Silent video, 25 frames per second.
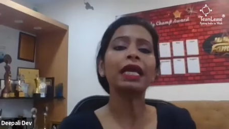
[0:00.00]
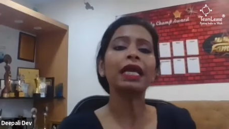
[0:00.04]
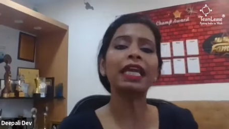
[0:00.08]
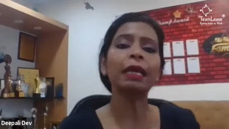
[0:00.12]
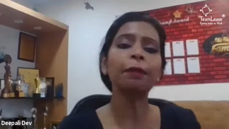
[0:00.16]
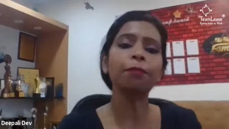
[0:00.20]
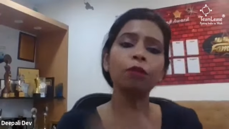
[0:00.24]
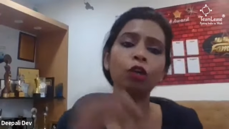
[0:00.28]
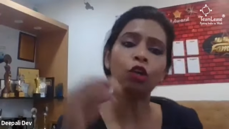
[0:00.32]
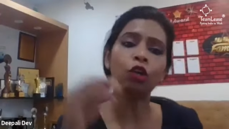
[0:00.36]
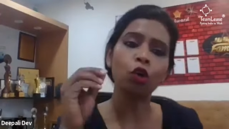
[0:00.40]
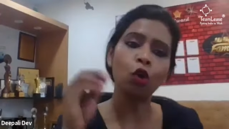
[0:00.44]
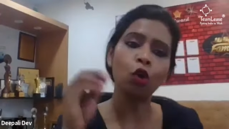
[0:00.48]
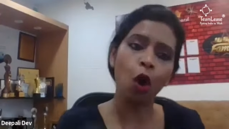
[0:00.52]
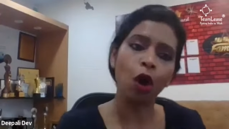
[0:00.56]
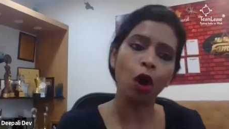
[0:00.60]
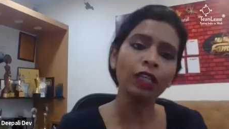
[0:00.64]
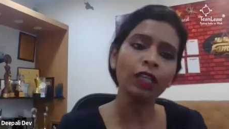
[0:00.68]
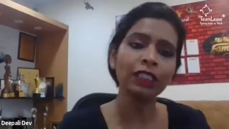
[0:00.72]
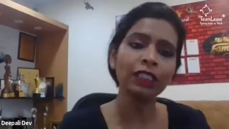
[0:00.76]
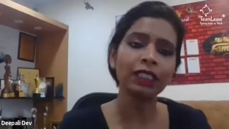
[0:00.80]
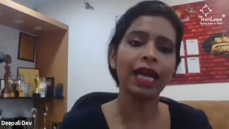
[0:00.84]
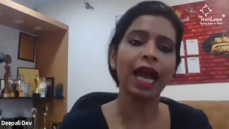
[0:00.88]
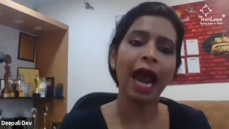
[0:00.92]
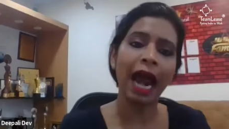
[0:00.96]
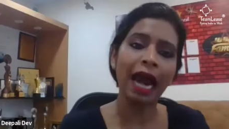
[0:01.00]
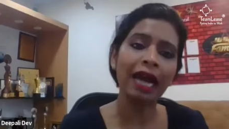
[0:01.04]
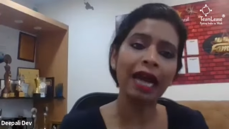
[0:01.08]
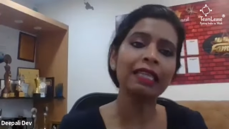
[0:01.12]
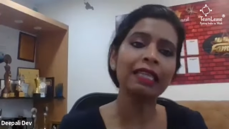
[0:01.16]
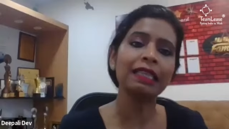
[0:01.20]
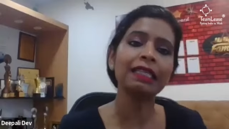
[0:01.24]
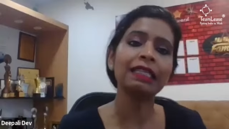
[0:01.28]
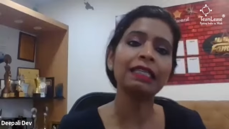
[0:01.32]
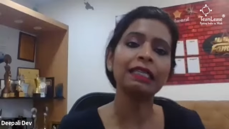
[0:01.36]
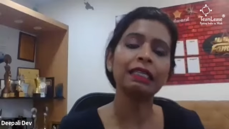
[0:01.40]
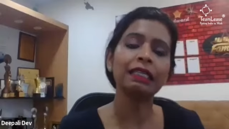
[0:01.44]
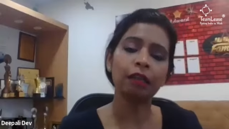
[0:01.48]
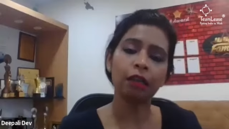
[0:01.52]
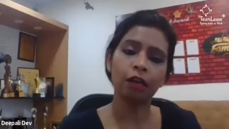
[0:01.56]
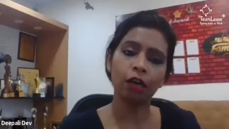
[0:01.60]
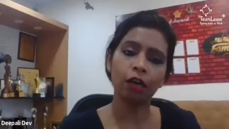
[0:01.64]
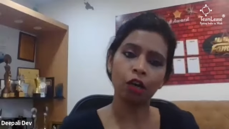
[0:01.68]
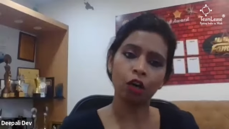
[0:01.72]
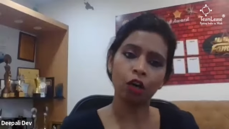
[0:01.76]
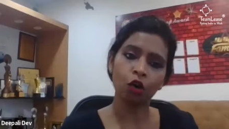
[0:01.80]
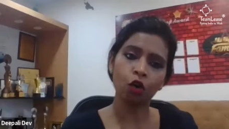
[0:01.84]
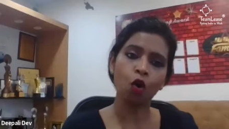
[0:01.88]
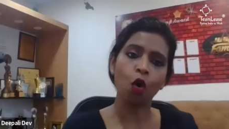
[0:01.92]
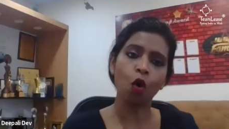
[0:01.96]
keep the cost at the
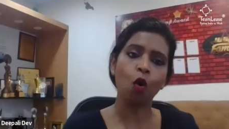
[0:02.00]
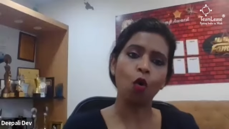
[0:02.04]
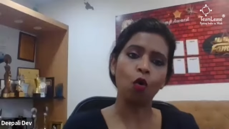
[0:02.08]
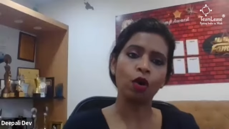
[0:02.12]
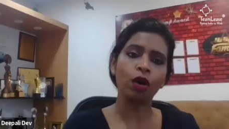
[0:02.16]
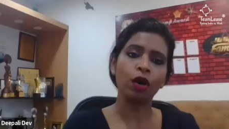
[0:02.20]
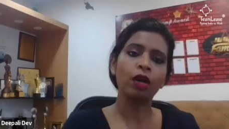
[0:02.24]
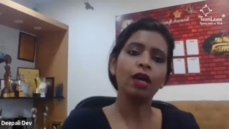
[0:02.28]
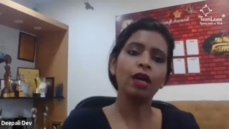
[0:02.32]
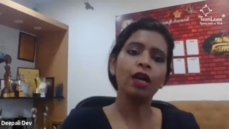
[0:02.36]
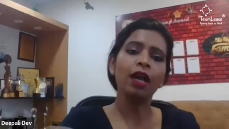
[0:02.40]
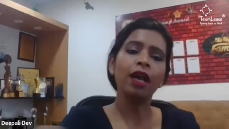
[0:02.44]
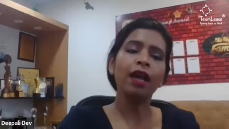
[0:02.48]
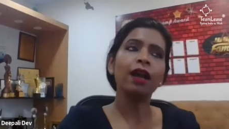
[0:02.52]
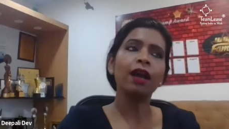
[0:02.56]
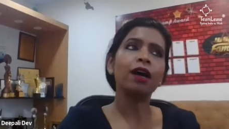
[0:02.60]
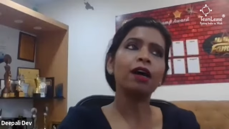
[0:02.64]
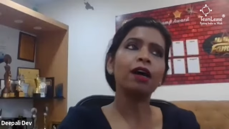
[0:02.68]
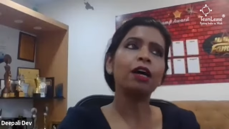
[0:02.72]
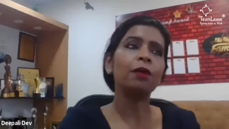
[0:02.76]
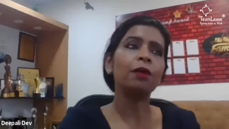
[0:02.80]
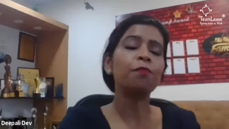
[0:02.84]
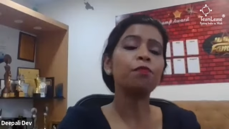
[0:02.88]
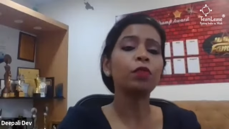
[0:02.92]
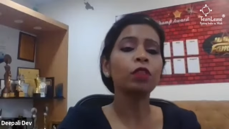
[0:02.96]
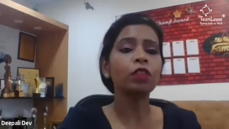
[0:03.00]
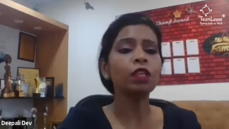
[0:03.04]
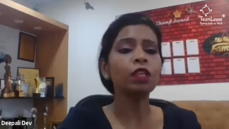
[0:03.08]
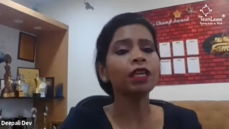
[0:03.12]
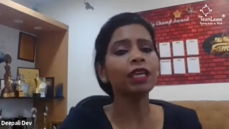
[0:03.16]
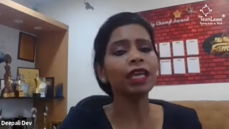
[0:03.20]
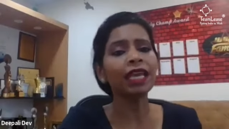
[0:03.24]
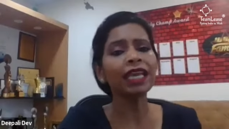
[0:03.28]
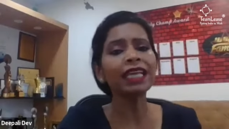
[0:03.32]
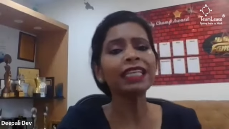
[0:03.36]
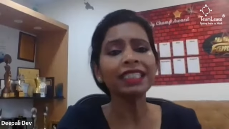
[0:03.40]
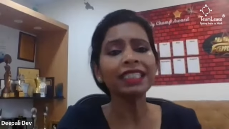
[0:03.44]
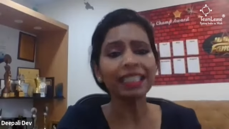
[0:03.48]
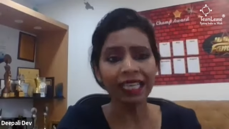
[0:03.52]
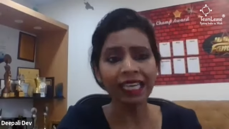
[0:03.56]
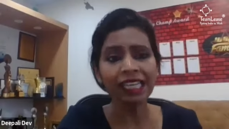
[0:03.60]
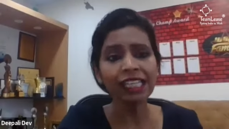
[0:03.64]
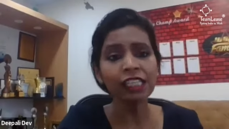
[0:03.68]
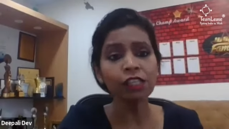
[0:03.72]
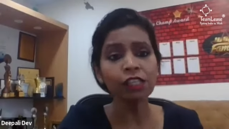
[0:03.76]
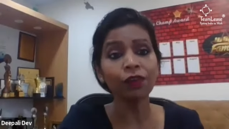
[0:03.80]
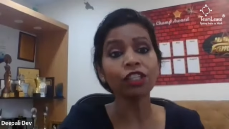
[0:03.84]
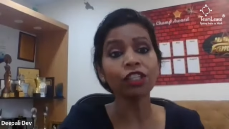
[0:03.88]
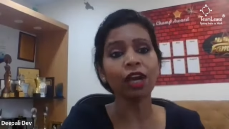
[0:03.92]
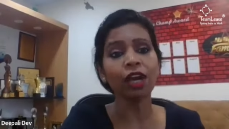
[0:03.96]
core uh, the key
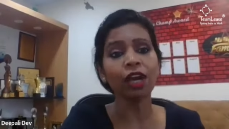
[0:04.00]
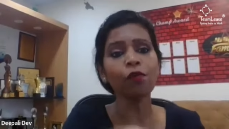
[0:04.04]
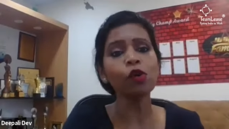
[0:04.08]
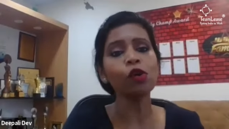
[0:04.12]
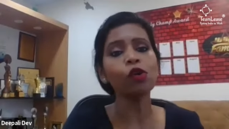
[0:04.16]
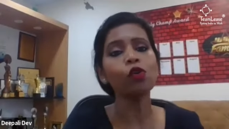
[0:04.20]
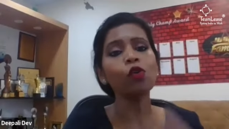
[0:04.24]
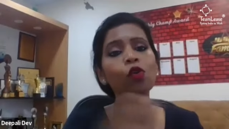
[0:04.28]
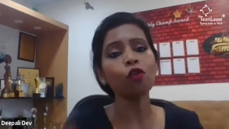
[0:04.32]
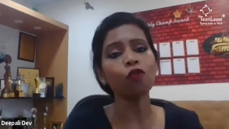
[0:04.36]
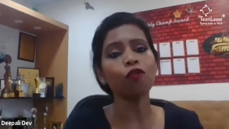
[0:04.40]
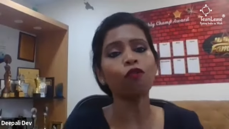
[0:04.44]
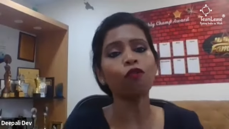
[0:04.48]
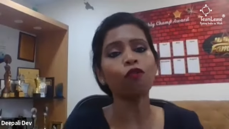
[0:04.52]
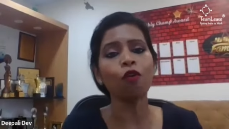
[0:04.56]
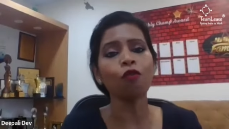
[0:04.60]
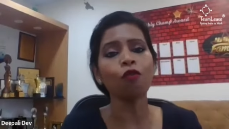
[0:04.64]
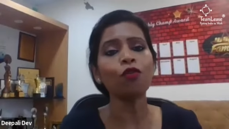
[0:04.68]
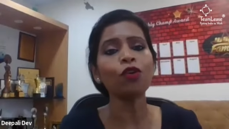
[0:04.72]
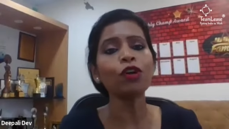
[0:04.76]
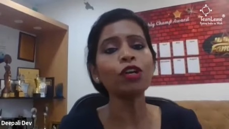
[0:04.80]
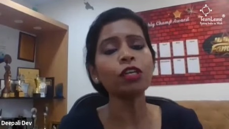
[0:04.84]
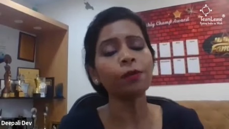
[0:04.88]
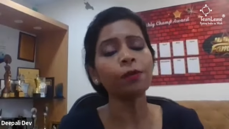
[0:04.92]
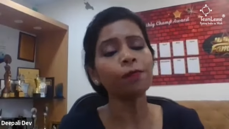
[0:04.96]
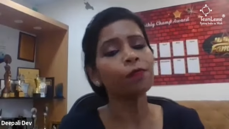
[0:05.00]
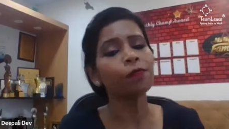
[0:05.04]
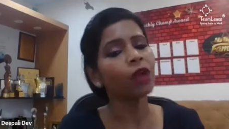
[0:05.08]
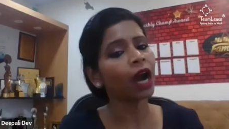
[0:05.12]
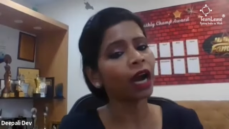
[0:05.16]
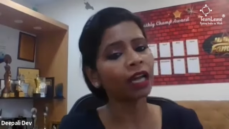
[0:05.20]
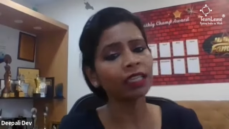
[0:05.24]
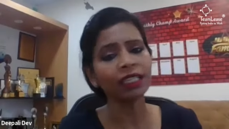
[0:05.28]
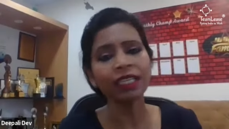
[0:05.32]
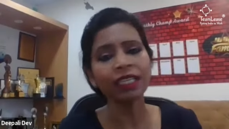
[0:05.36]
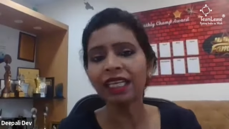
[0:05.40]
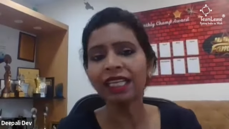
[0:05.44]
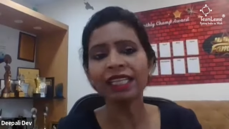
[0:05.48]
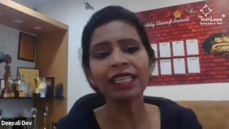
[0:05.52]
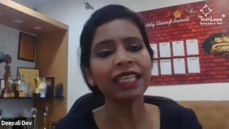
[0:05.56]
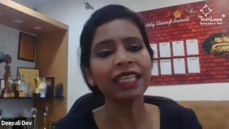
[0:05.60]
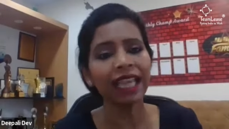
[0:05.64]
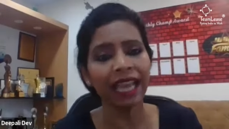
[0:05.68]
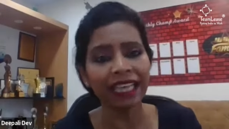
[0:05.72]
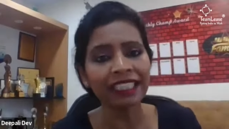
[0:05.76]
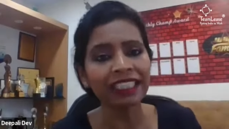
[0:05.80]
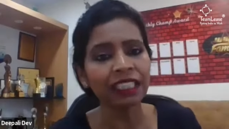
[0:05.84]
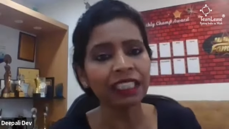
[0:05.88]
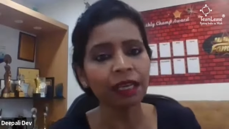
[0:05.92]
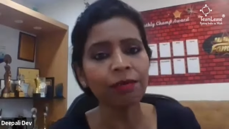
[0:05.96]
skills which I will look forward other than
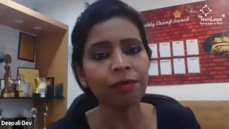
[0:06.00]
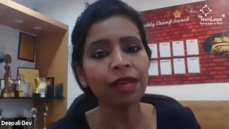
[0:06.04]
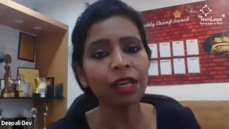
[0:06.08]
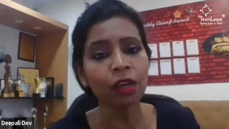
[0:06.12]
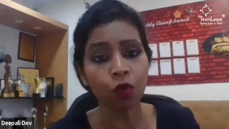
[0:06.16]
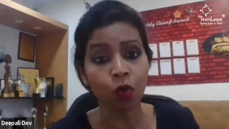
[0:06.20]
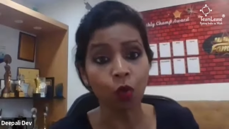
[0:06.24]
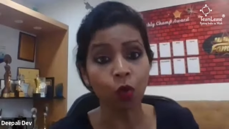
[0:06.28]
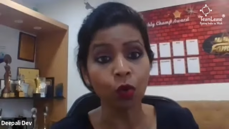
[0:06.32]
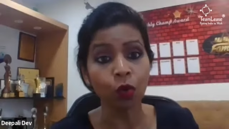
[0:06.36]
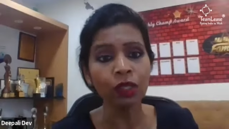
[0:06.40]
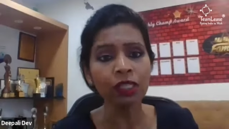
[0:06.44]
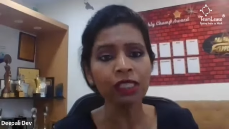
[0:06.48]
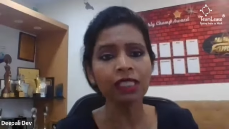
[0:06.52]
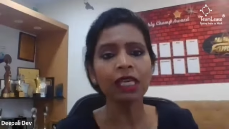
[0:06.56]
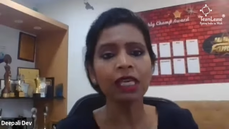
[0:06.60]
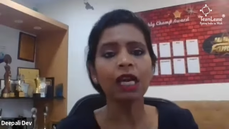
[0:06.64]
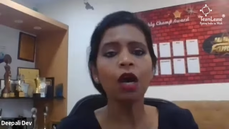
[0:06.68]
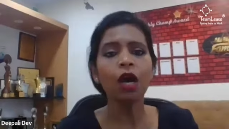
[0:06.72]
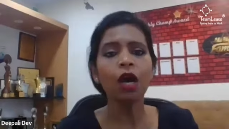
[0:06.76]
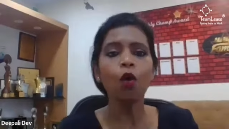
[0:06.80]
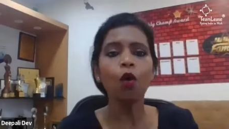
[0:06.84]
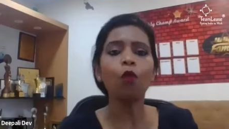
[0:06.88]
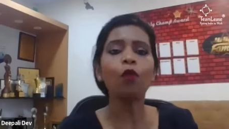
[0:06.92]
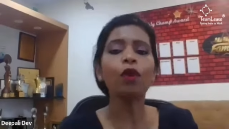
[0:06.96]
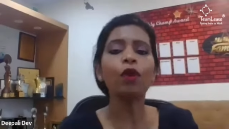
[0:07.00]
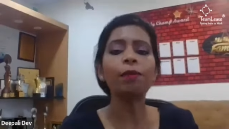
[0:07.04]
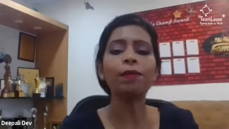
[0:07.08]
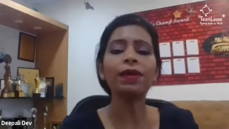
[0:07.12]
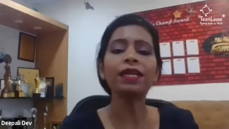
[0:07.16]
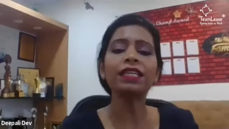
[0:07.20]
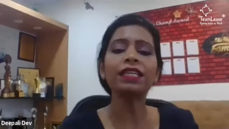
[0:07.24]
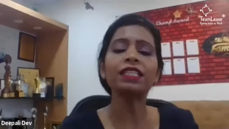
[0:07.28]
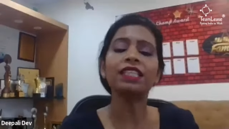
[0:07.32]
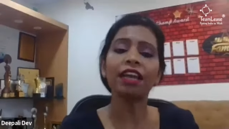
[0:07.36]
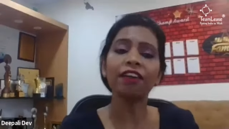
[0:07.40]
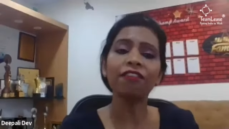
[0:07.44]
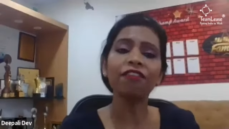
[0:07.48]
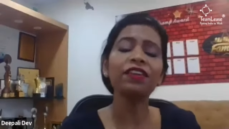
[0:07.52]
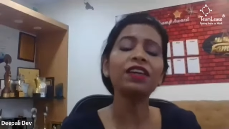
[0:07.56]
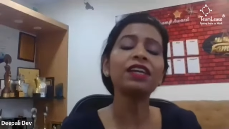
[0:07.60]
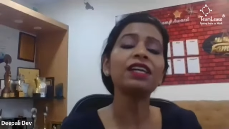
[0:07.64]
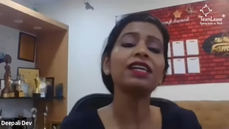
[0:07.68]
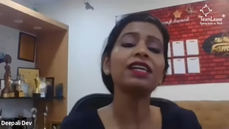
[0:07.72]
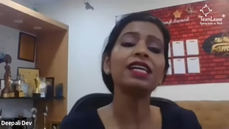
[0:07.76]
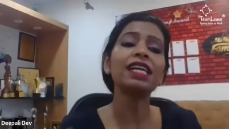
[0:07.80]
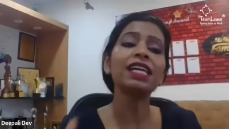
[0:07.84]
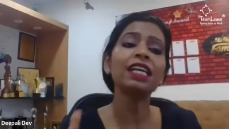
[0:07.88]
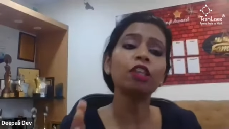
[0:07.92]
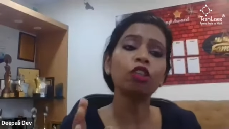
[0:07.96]
the SME roles will be
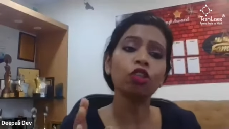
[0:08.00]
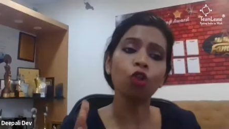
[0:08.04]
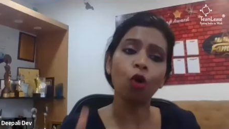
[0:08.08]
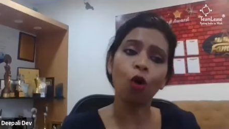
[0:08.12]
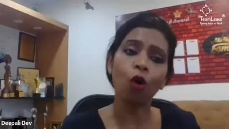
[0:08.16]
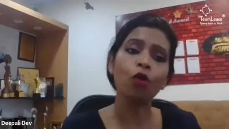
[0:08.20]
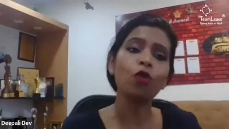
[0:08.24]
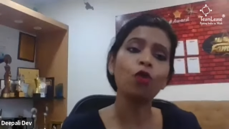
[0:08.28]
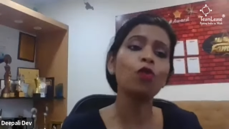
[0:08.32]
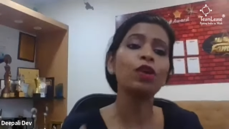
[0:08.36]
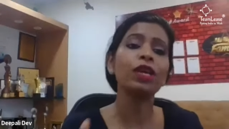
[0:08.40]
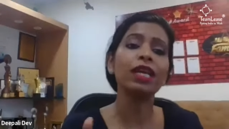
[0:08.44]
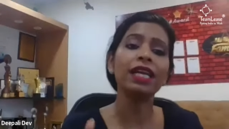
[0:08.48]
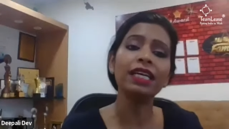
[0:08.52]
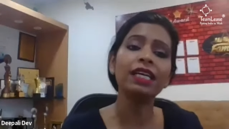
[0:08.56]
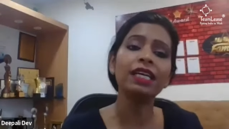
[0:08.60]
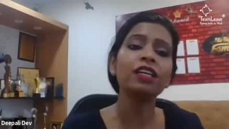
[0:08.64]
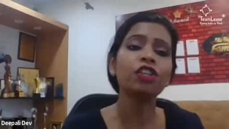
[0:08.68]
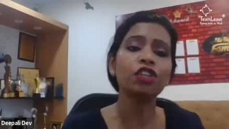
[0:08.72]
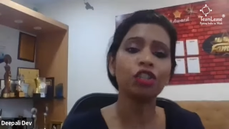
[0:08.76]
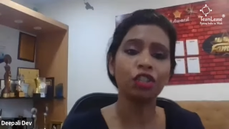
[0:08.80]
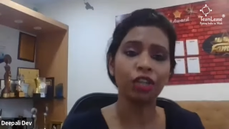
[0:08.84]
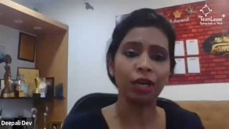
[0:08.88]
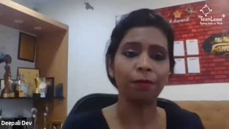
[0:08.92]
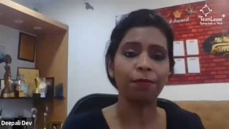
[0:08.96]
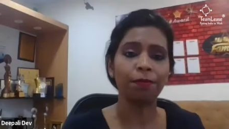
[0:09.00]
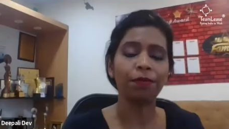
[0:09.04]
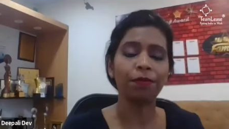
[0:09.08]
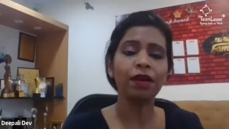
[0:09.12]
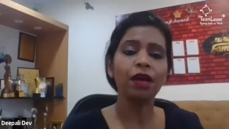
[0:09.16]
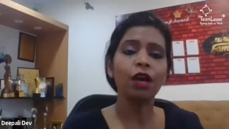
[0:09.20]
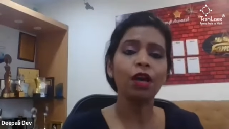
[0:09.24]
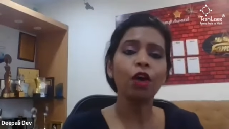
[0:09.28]
definitely thorough leadership.